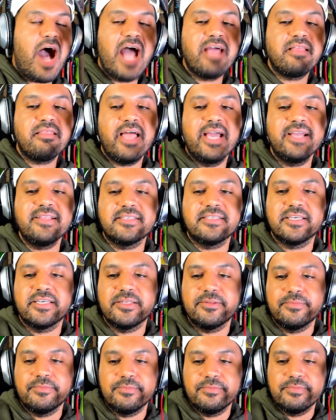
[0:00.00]
I liked it.
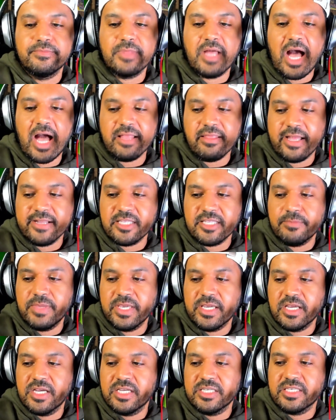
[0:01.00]
I liked it
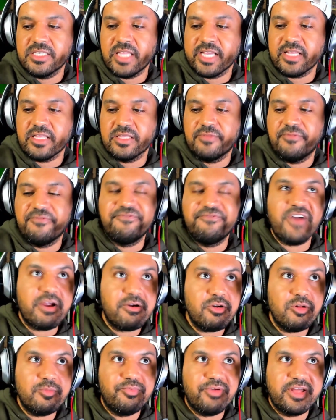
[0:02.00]
because, like,
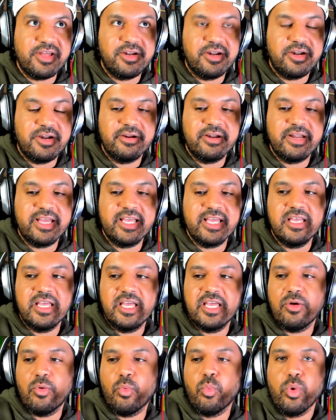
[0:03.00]
feral Predator,
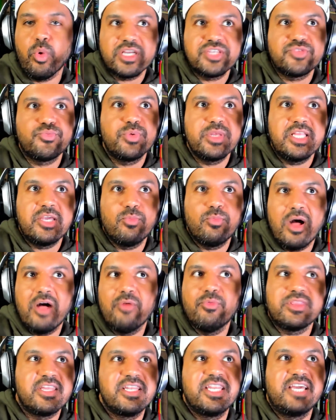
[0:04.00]
it works really well
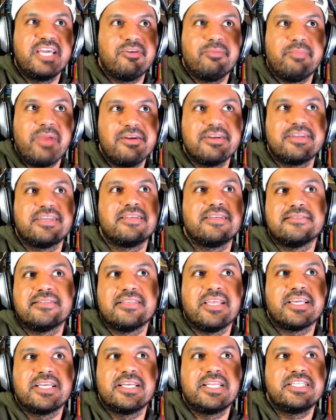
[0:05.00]
with the Native Americans.
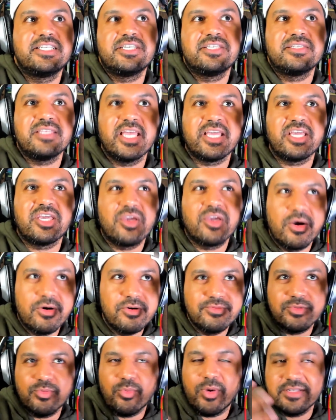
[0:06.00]
Like, it just, like,
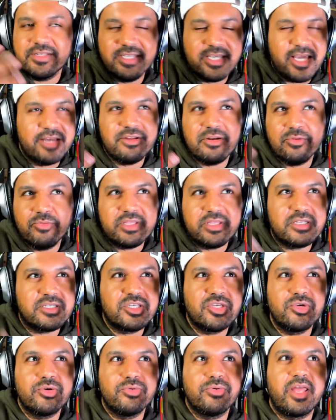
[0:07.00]
goes well together with the
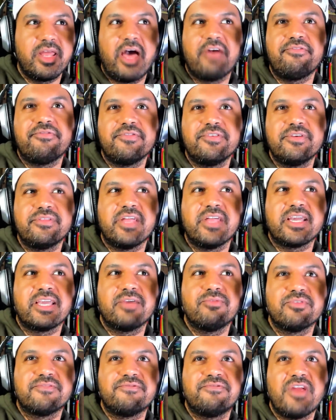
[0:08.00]
two. And I feel like it
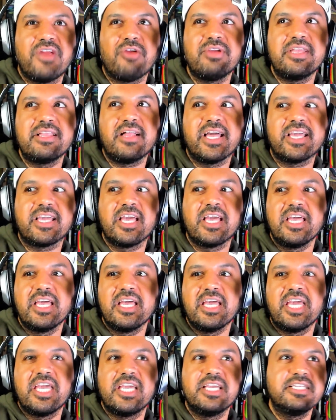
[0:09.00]
was very, like,
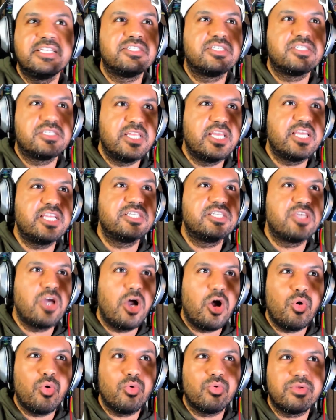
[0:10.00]
in
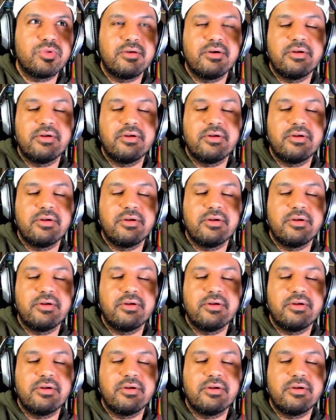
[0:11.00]
tone